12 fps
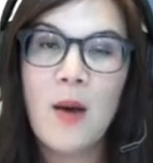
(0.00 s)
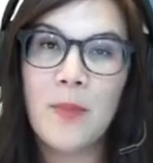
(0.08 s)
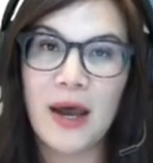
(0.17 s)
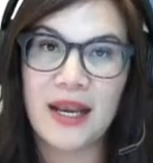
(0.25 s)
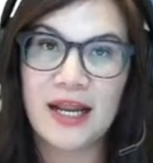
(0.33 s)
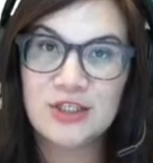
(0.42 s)

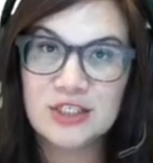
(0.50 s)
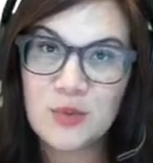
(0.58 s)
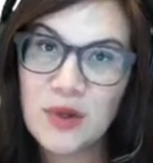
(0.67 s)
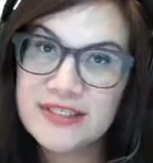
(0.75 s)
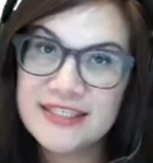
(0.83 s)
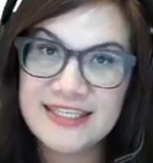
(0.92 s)
But I just
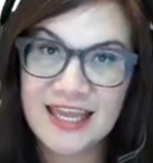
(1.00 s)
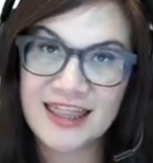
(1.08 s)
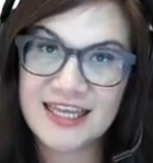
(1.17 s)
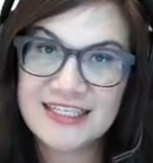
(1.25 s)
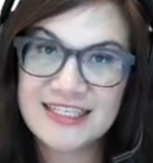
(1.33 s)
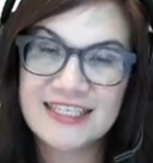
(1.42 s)
want to say
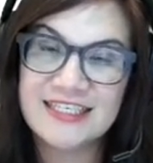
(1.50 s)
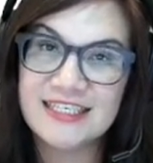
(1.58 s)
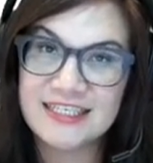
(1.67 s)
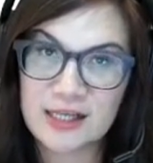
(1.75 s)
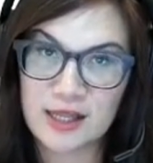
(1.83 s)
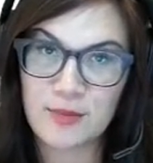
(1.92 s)
this as a
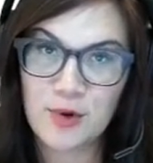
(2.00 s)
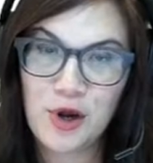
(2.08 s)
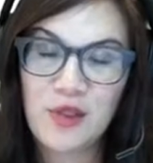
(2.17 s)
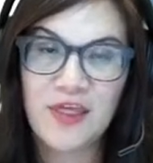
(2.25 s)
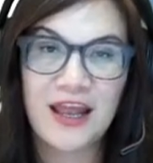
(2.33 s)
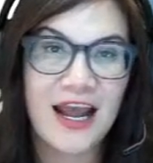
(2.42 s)

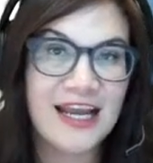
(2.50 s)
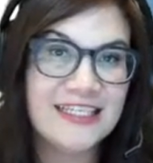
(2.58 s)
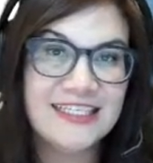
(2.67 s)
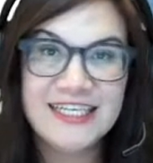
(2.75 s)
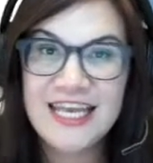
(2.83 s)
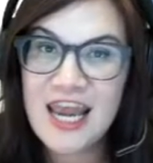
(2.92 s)
disclaimer that I
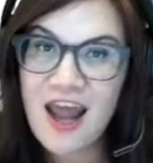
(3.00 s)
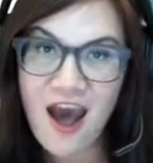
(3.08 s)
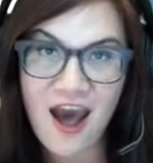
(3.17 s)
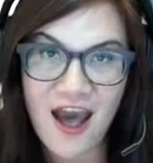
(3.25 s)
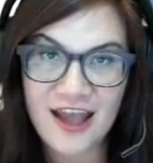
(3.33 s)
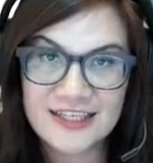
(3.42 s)
did
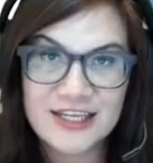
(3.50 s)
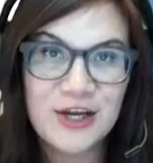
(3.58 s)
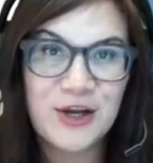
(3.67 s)
not